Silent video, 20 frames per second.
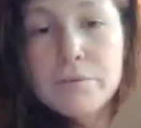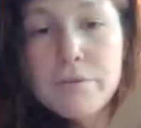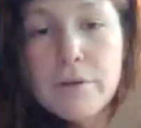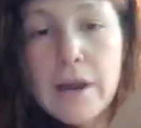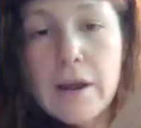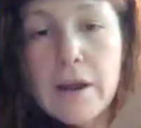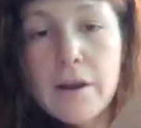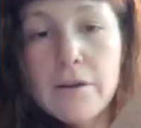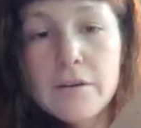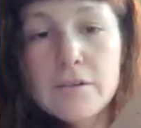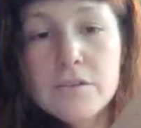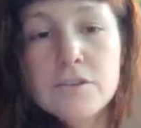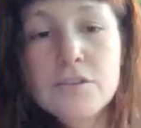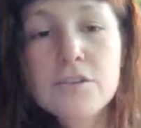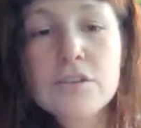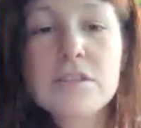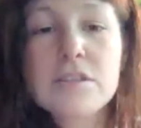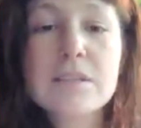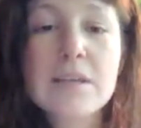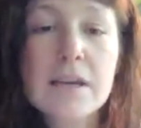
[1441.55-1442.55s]
prayers,
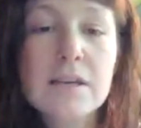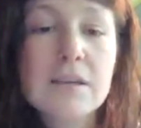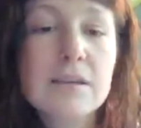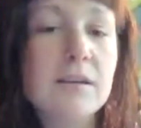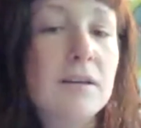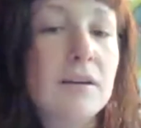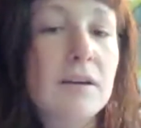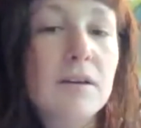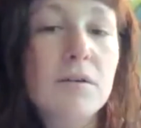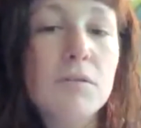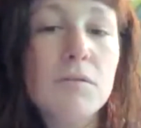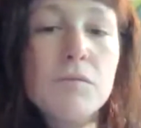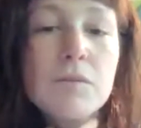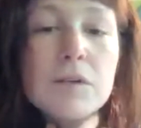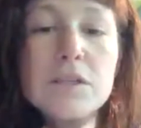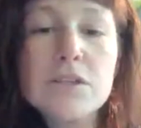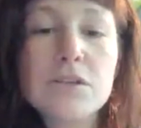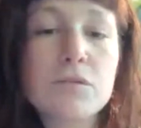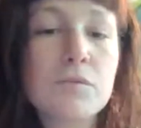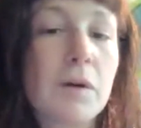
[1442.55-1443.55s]
just like we
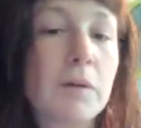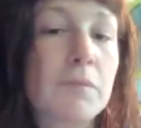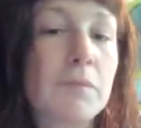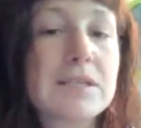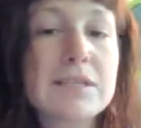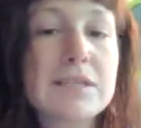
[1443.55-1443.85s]
do when we